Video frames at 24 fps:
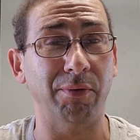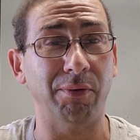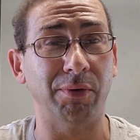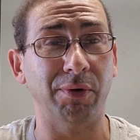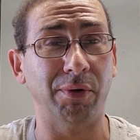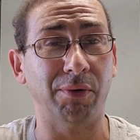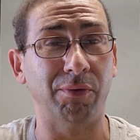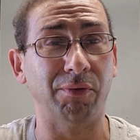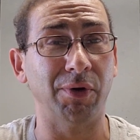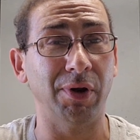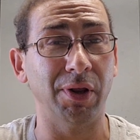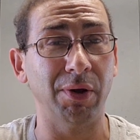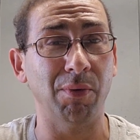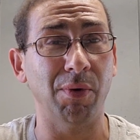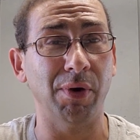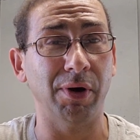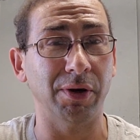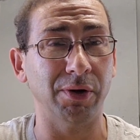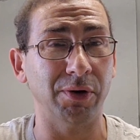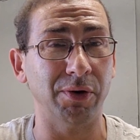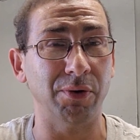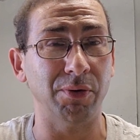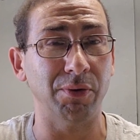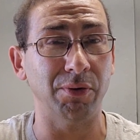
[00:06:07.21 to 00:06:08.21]
We don't really want to
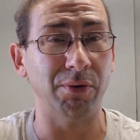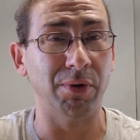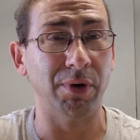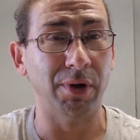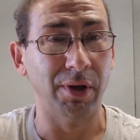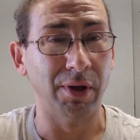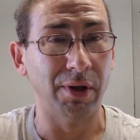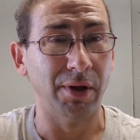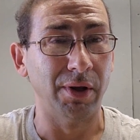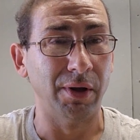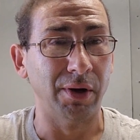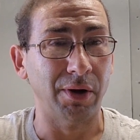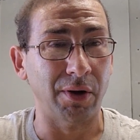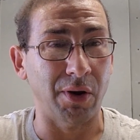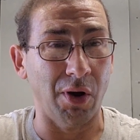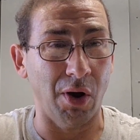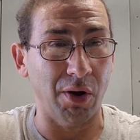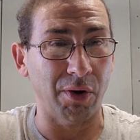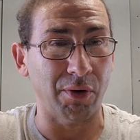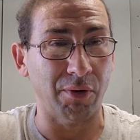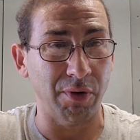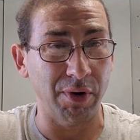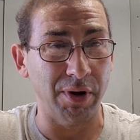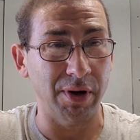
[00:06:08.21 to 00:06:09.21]
do
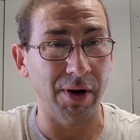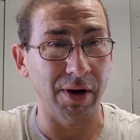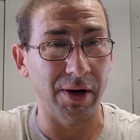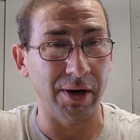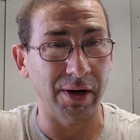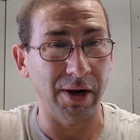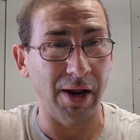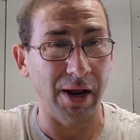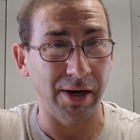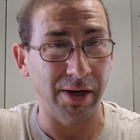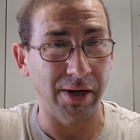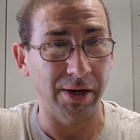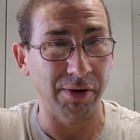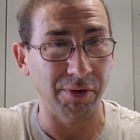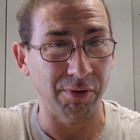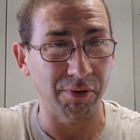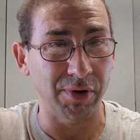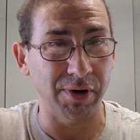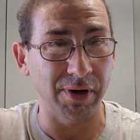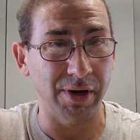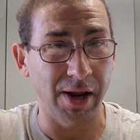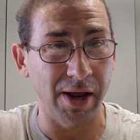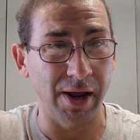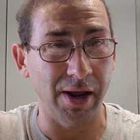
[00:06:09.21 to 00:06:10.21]
concrete on a
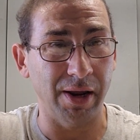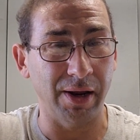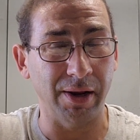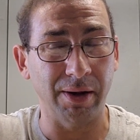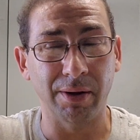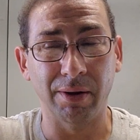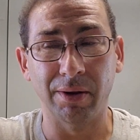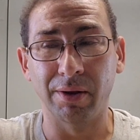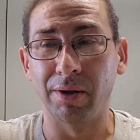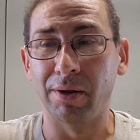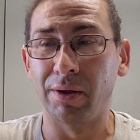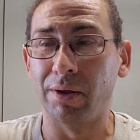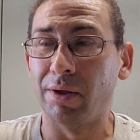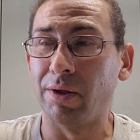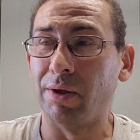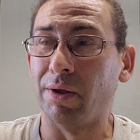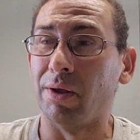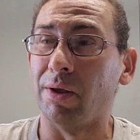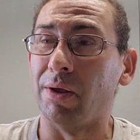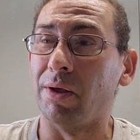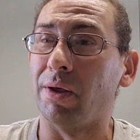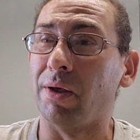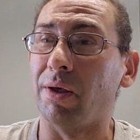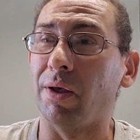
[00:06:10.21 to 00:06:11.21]
90-degree day.
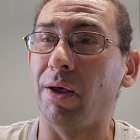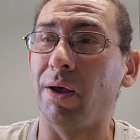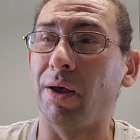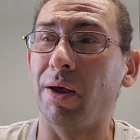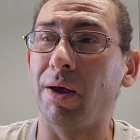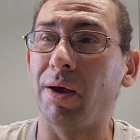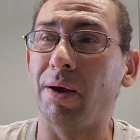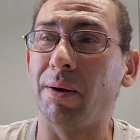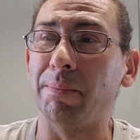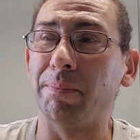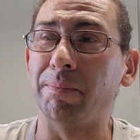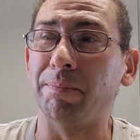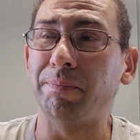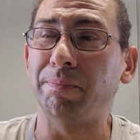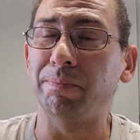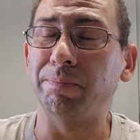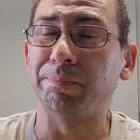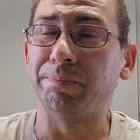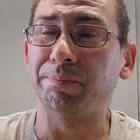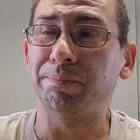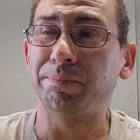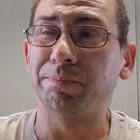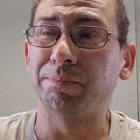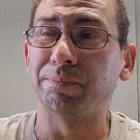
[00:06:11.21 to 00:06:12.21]
Um,
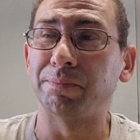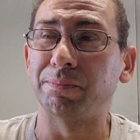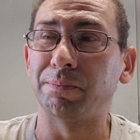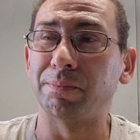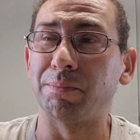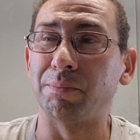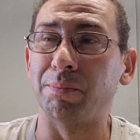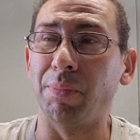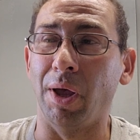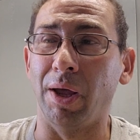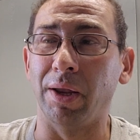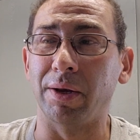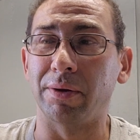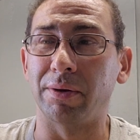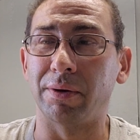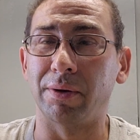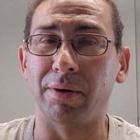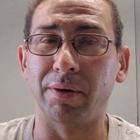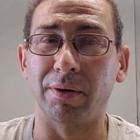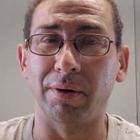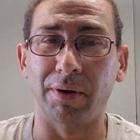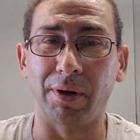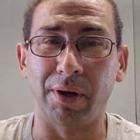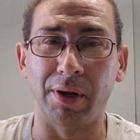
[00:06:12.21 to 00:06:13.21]
but
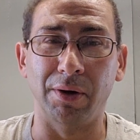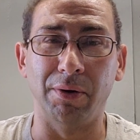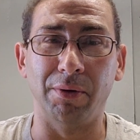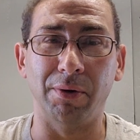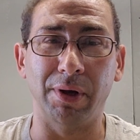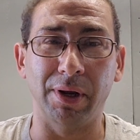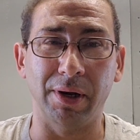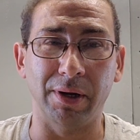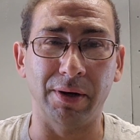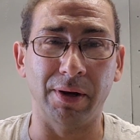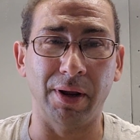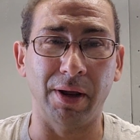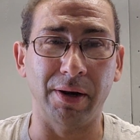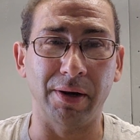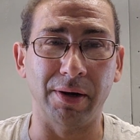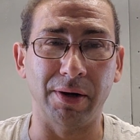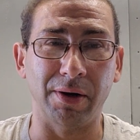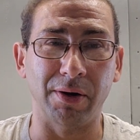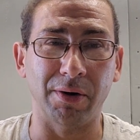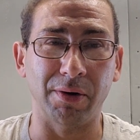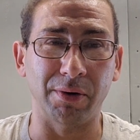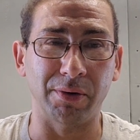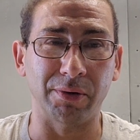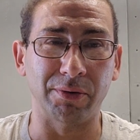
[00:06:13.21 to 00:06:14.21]
it'll get done
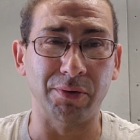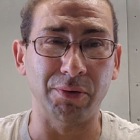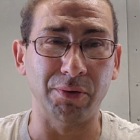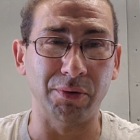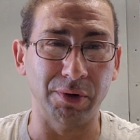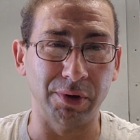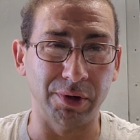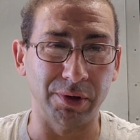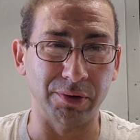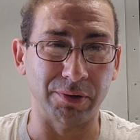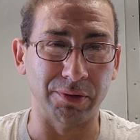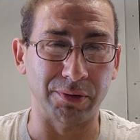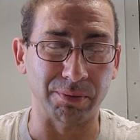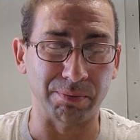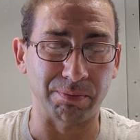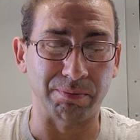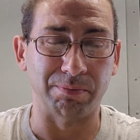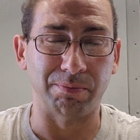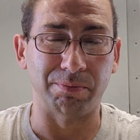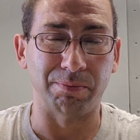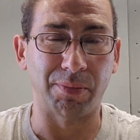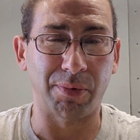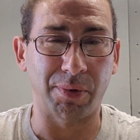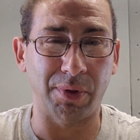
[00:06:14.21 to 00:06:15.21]
here as soon as
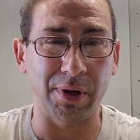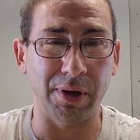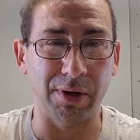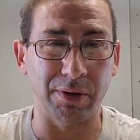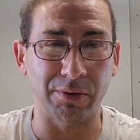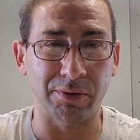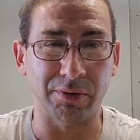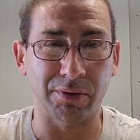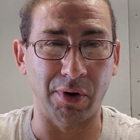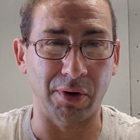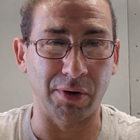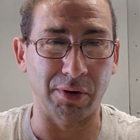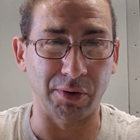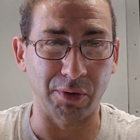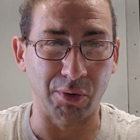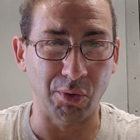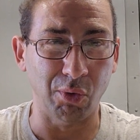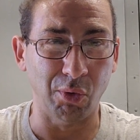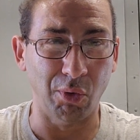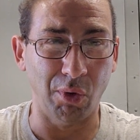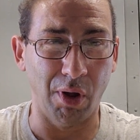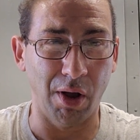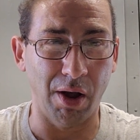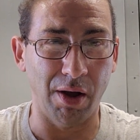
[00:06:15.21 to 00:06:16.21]
things start to
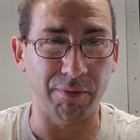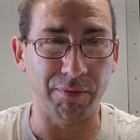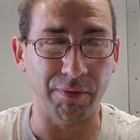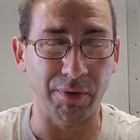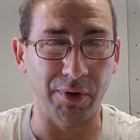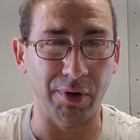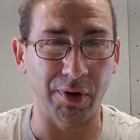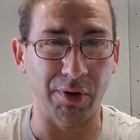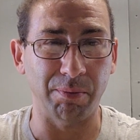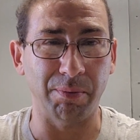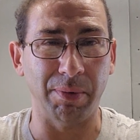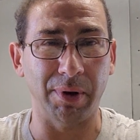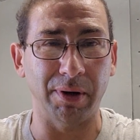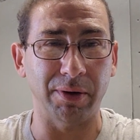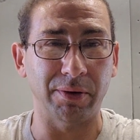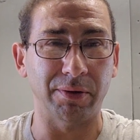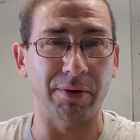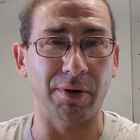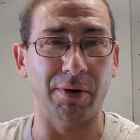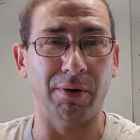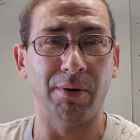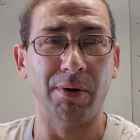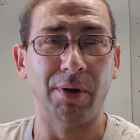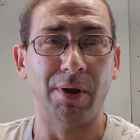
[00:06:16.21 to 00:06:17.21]
cool off a little bit.
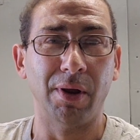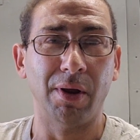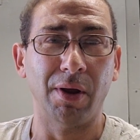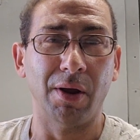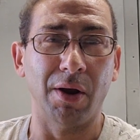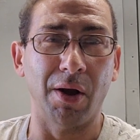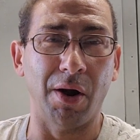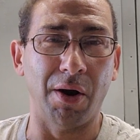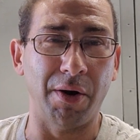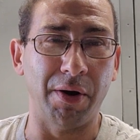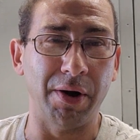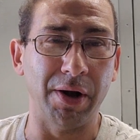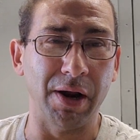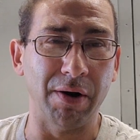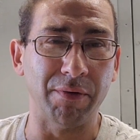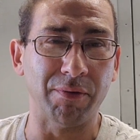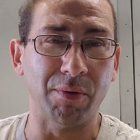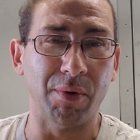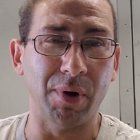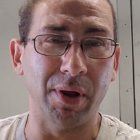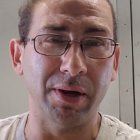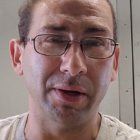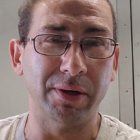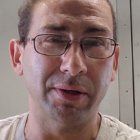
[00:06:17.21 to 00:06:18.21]
So, all right,
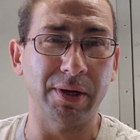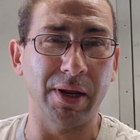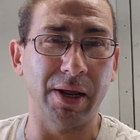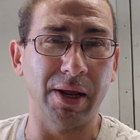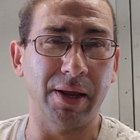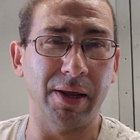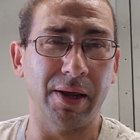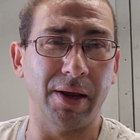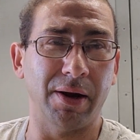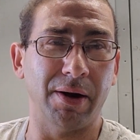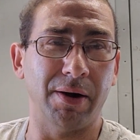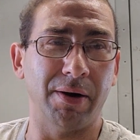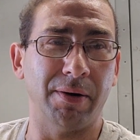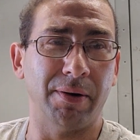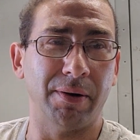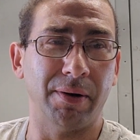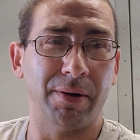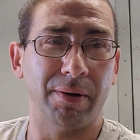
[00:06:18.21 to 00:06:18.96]
everyone, take care.